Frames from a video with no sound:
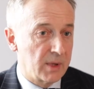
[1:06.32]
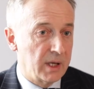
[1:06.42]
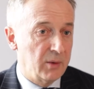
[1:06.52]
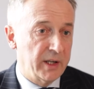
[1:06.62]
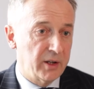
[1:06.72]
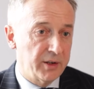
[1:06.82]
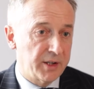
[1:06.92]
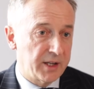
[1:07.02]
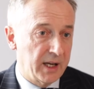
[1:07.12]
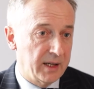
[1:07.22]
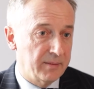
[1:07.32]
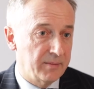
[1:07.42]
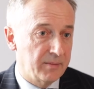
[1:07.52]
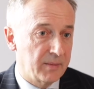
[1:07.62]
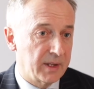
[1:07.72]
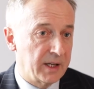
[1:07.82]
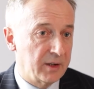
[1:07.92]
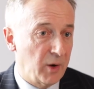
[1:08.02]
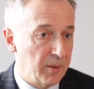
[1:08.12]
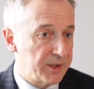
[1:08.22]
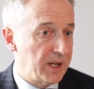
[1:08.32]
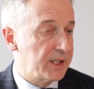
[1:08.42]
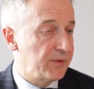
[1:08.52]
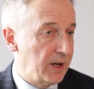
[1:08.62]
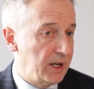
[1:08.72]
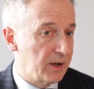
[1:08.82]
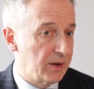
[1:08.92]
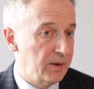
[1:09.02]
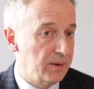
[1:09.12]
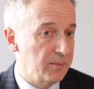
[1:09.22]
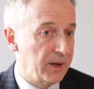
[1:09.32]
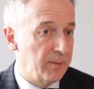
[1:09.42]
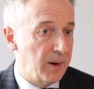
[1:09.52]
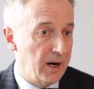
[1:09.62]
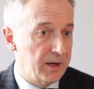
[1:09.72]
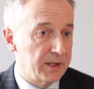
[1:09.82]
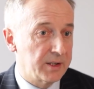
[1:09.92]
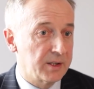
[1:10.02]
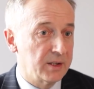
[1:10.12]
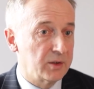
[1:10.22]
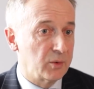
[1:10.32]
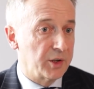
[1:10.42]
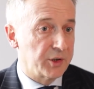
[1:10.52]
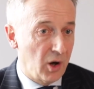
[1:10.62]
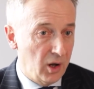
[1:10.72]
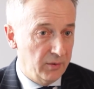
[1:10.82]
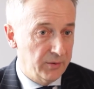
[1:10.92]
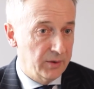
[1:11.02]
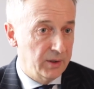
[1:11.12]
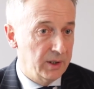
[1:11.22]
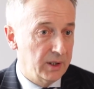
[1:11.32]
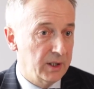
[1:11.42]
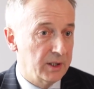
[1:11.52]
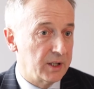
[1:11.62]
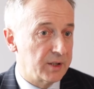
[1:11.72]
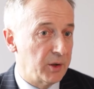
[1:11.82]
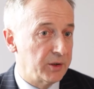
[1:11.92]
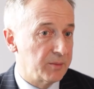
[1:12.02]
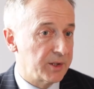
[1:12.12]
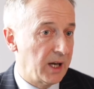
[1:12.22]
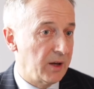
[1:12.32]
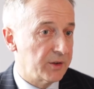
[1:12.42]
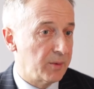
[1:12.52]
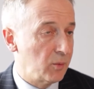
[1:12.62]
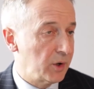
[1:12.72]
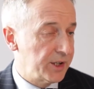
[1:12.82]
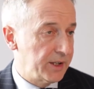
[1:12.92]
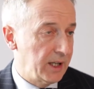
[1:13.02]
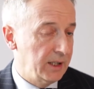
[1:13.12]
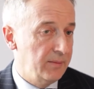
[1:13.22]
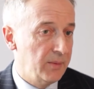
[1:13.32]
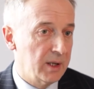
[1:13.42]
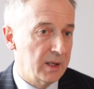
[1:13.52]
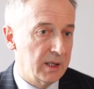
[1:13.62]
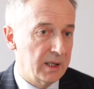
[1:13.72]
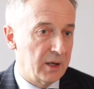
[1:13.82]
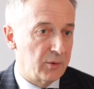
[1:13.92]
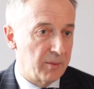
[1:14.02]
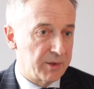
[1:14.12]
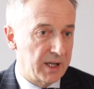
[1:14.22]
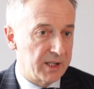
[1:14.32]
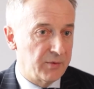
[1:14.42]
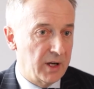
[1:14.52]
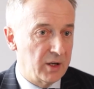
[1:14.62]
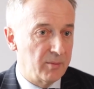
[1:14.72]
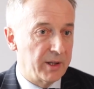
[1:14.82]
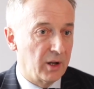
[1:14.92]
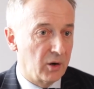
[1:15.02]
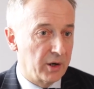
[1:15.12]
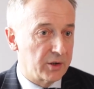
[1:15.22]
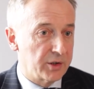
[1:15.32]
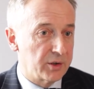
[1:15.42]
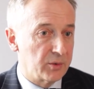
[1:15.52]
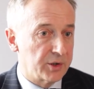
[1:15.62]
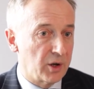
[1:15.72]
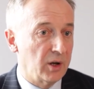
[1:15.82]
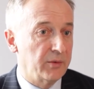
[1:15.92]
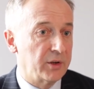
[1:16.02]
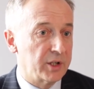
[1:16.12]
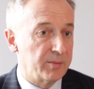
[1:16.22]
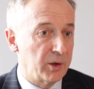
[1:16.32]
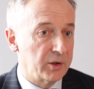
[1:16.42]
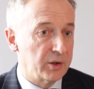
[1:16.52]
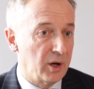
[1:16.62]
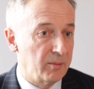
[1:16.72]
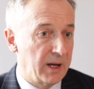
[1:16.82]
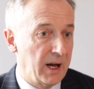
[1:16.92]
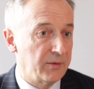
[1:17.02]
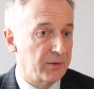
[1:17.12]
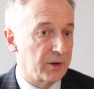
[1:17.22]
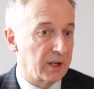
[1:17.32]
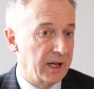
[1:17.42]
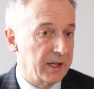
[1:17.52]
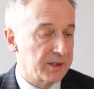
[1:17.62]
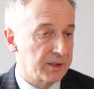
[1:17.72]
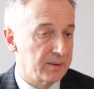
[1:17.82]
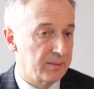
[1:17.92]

He went on to say that it represents failure by the parties to resolve the dispute themselves, but worse still, it represents failure by the lawyers to resolve the dispute on behalf of their clients.